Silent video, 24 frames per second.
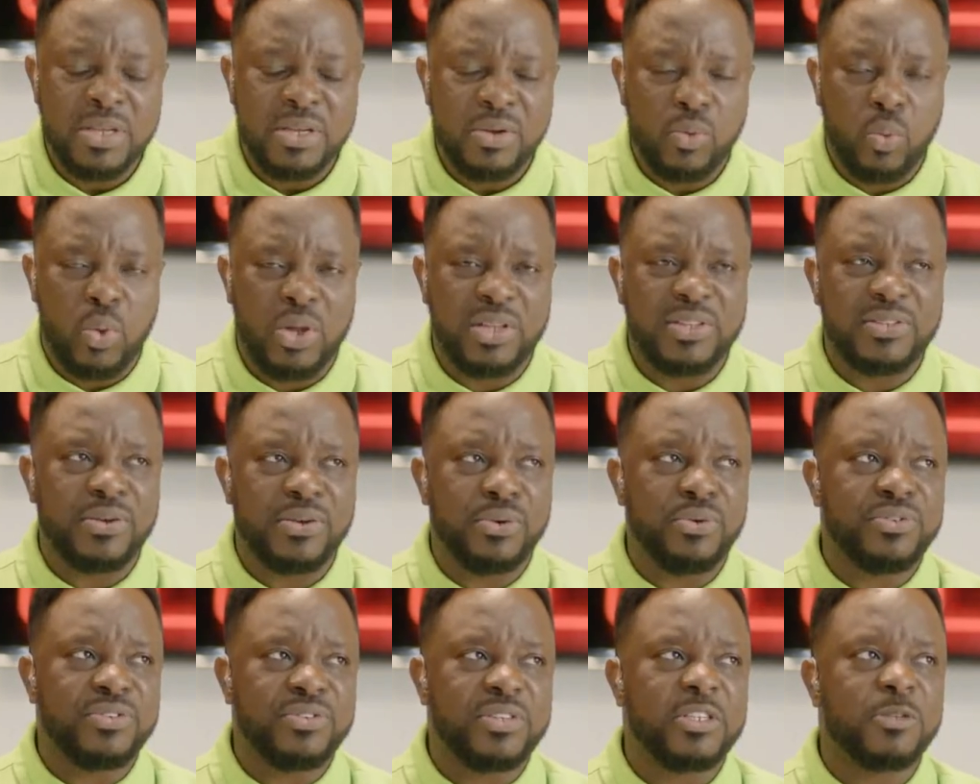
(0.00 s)

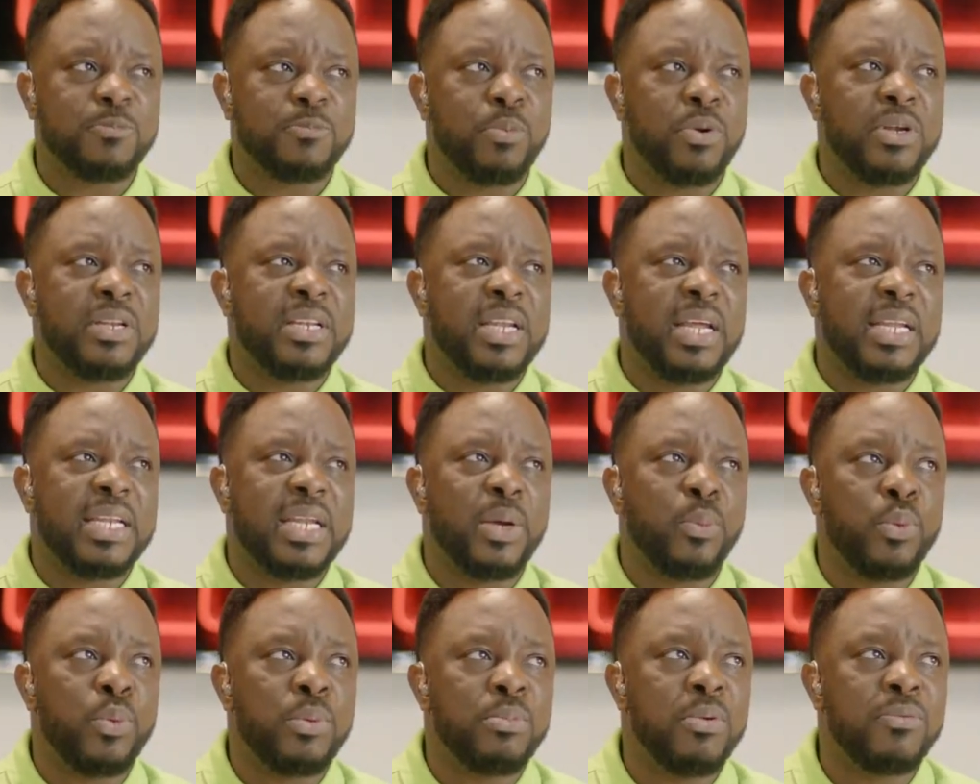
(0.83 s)
106.9. Then
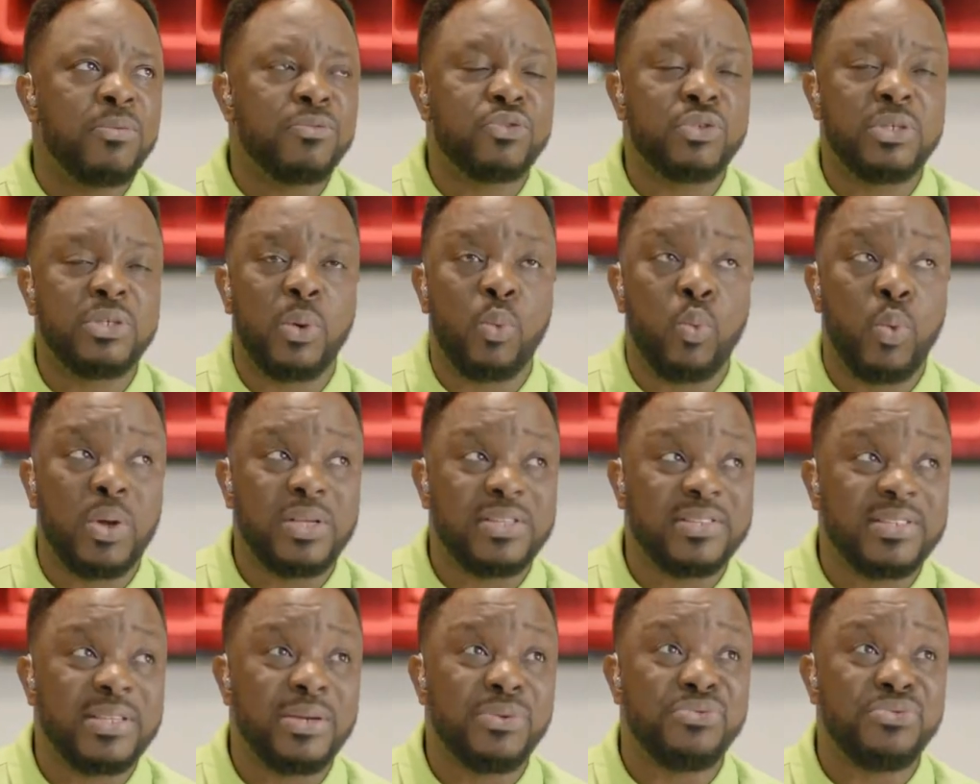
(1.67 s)
we move to the
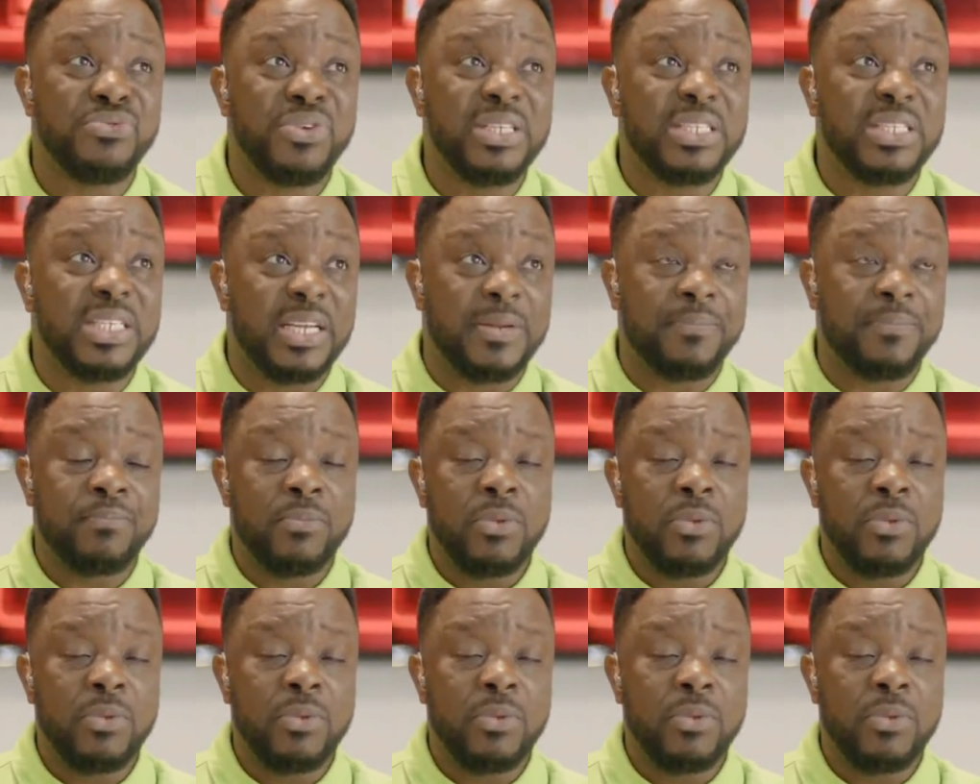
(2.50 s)
Western region.